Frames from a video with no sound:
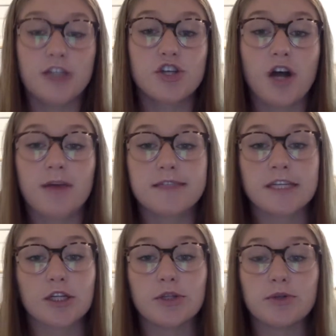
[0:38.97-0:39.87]
jobs
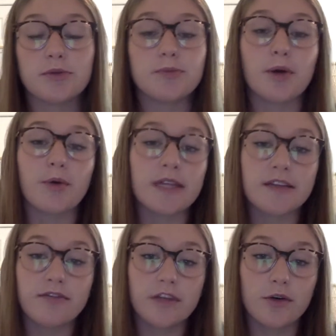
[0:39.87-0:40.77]
include mowing
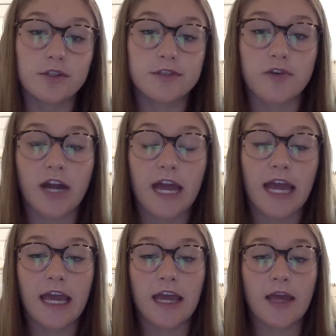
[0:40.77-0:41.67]
the fields for
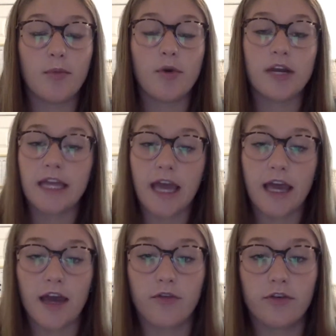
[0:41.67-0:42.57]
hay, putting
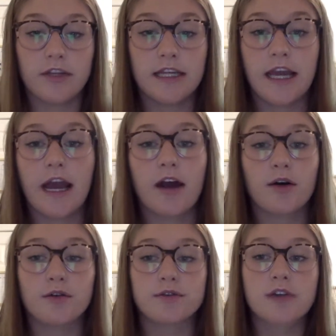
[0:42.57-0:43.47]
hay out for the
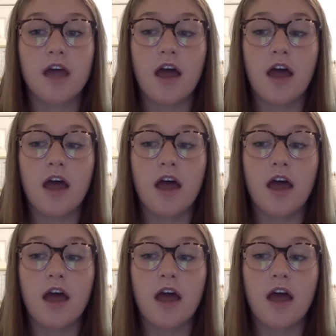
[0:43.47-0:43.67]
cows,